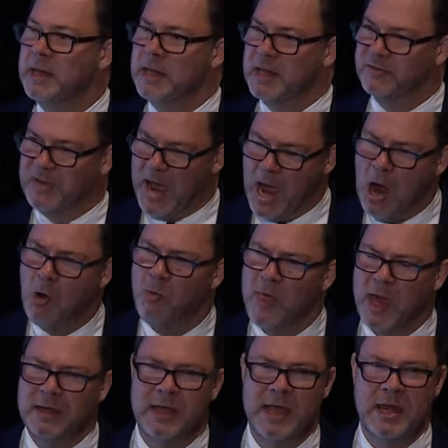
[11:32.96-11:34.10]
It's how
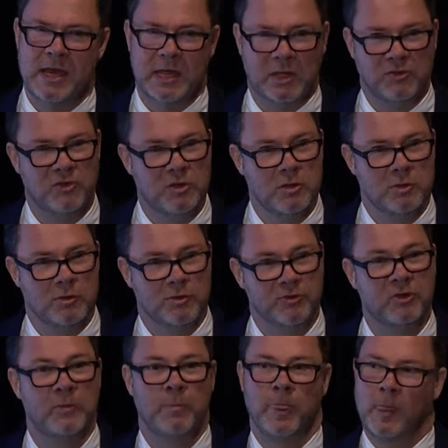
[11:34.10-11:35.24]
that data is
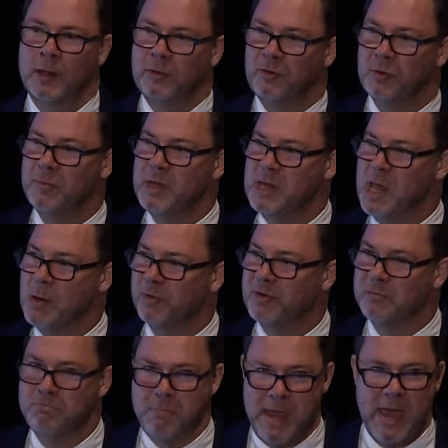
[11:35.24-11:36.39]
used to be able to
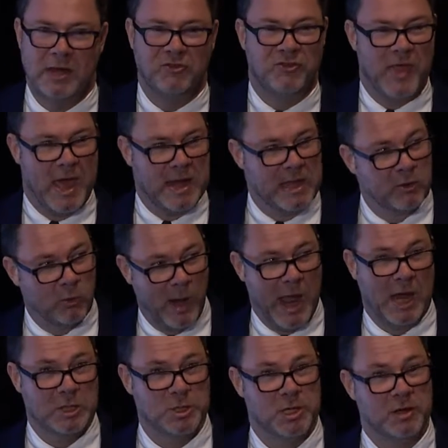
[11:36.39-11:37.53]
manage that
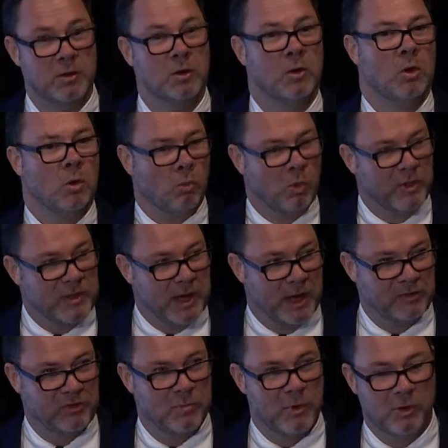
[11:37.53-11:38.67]
interaction with
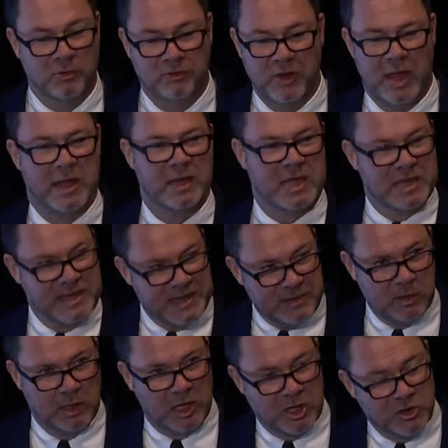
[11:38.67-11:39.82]
customers and
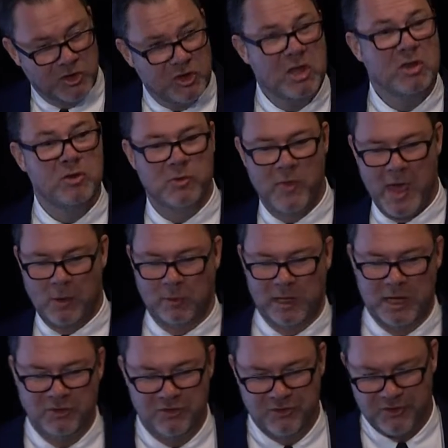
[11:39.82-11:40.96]
continue that
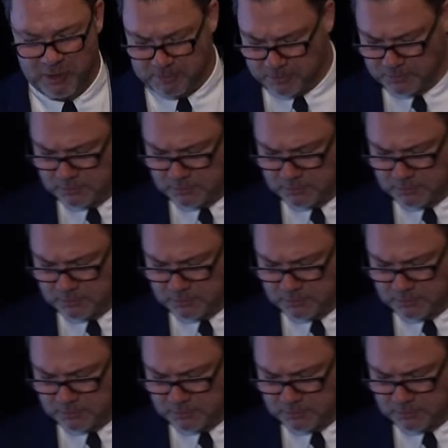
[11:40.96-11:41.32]
relationship.